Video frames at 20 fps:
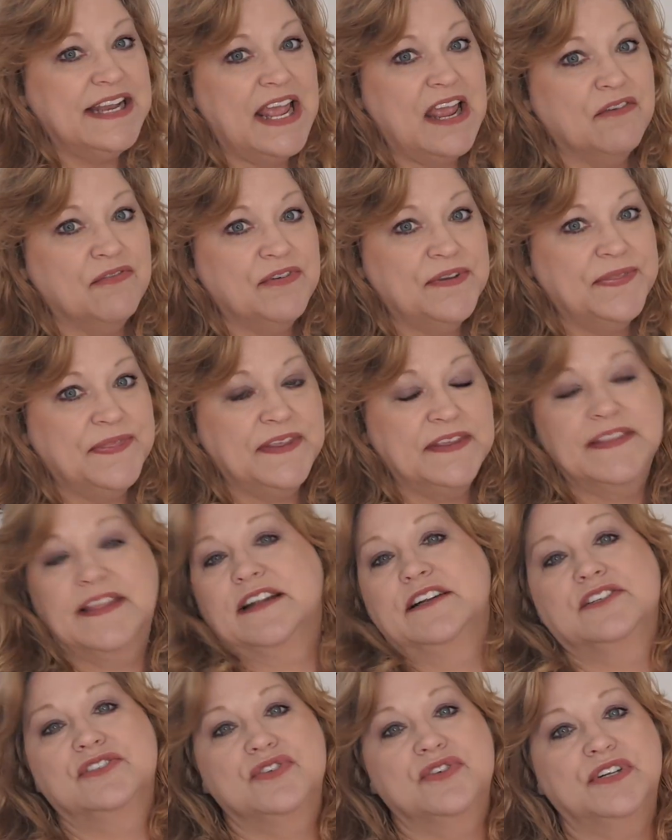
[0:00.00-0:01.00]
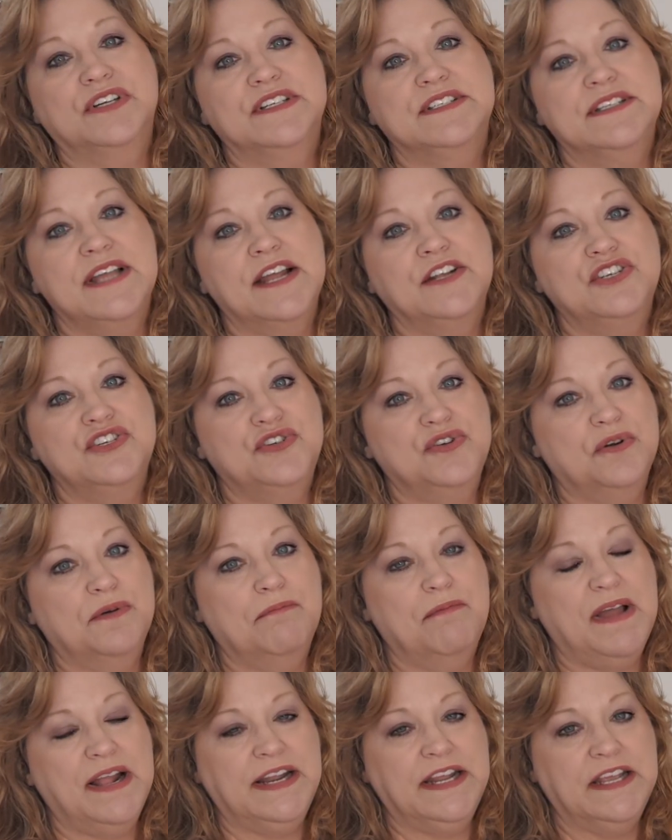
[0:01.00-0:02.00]
and everything that is going to touch your
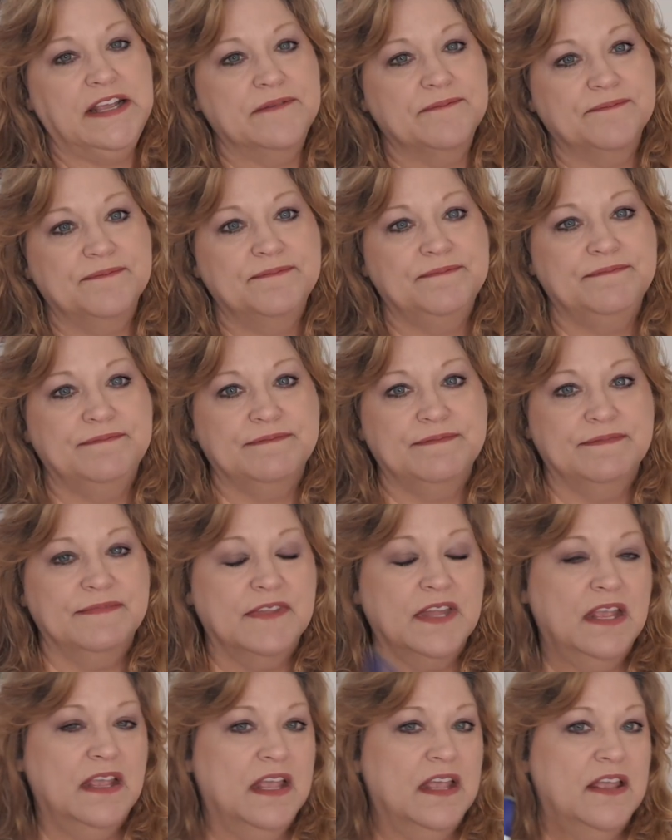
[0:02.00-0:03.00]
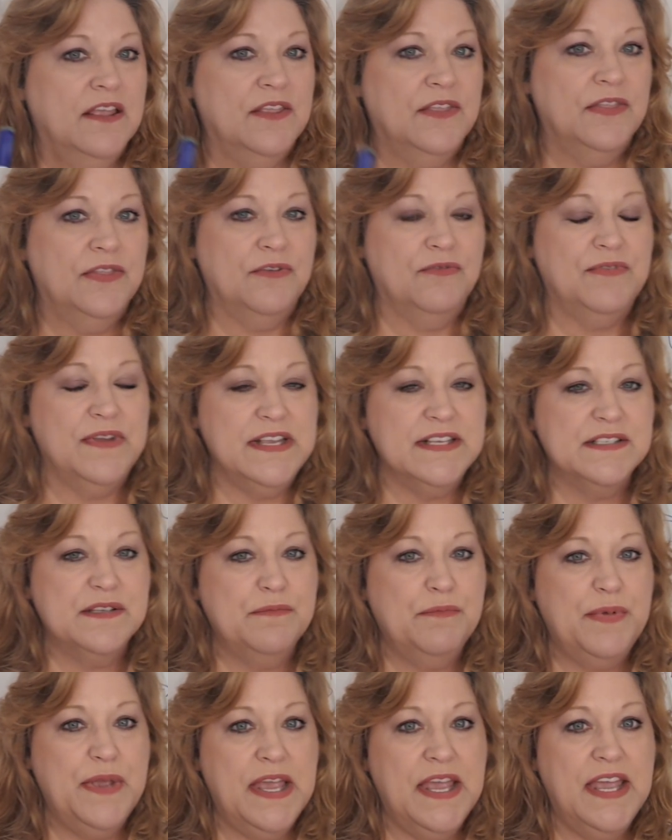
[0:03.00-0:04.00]
money. The
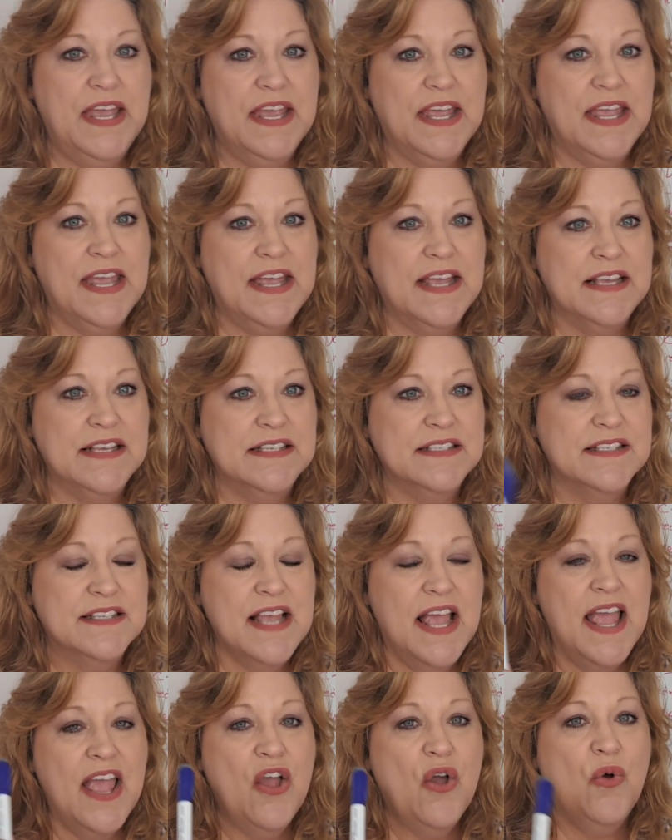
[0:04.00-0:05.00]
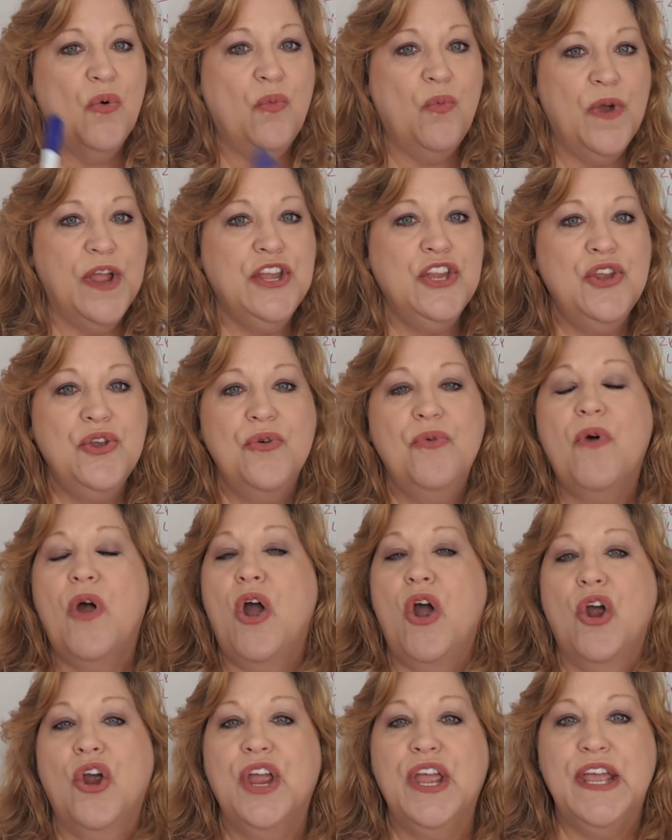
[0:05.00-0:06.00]
reason being is when you
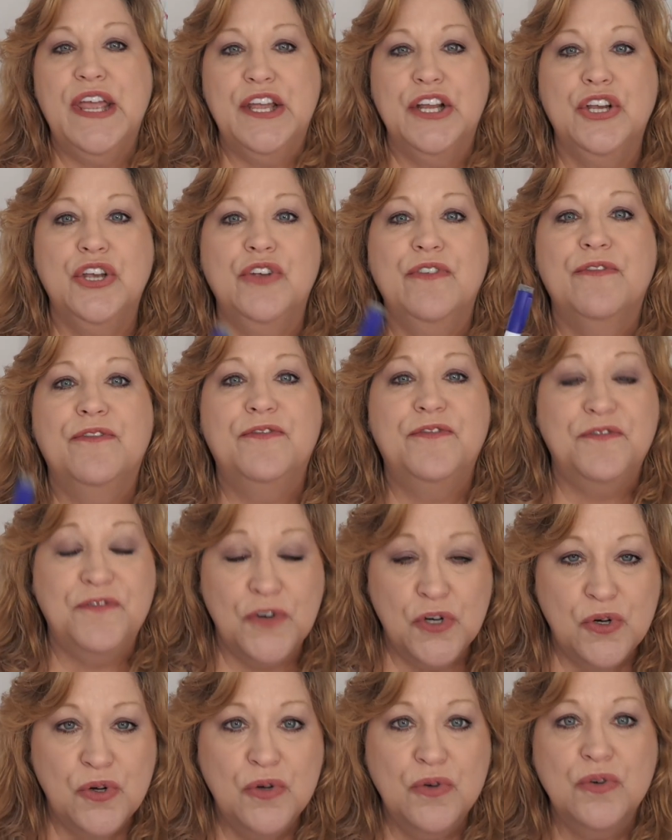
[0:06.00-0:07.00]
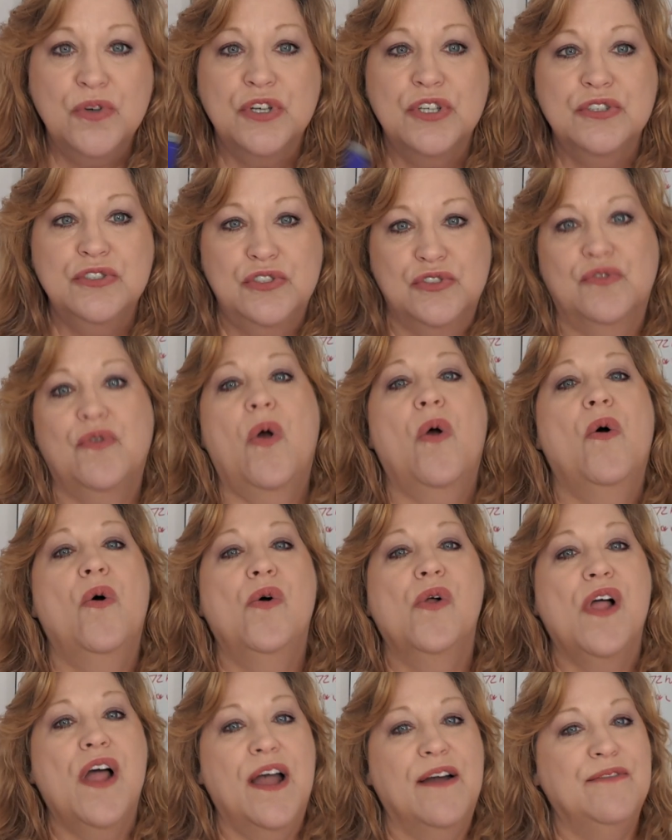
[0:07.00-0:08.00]
are in full
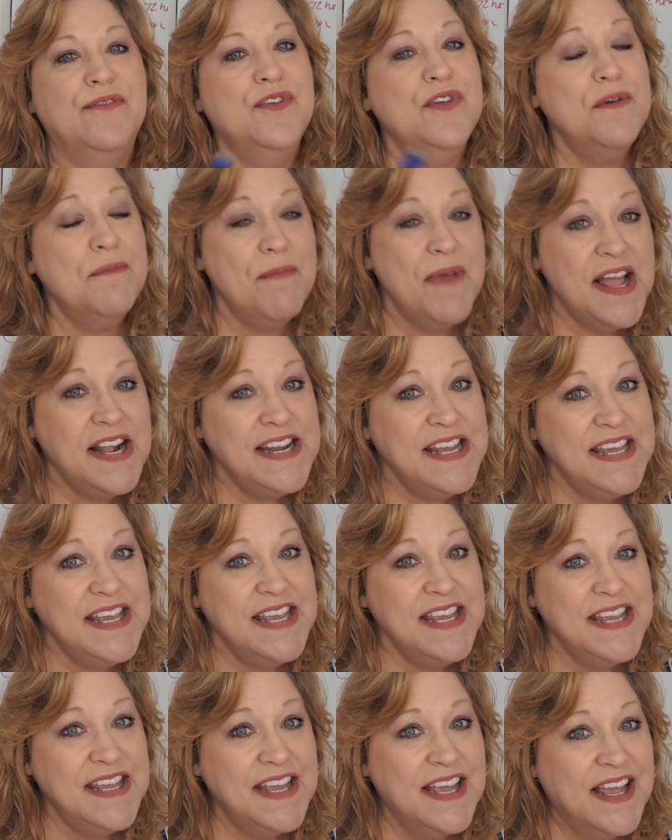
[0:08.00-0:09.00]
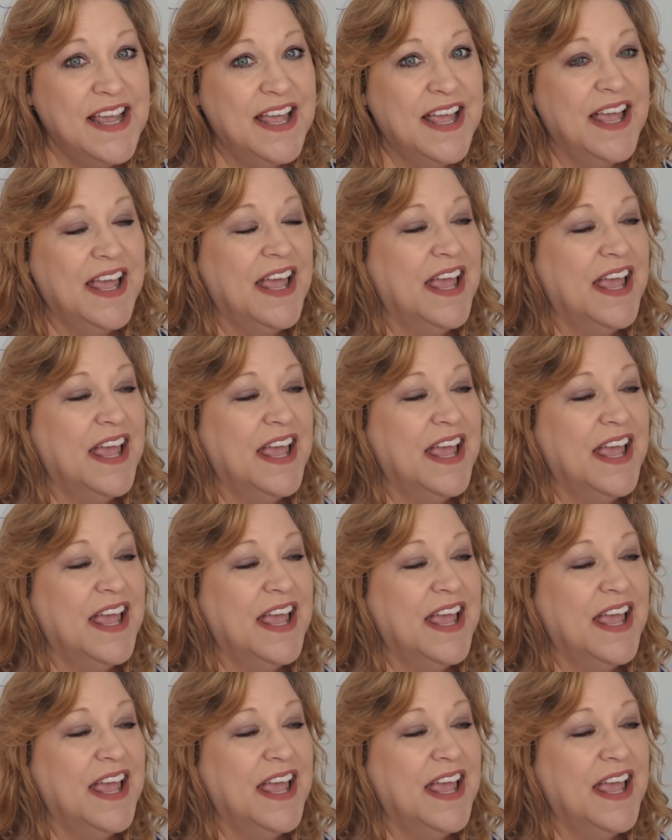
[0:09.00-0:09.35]
control of your money,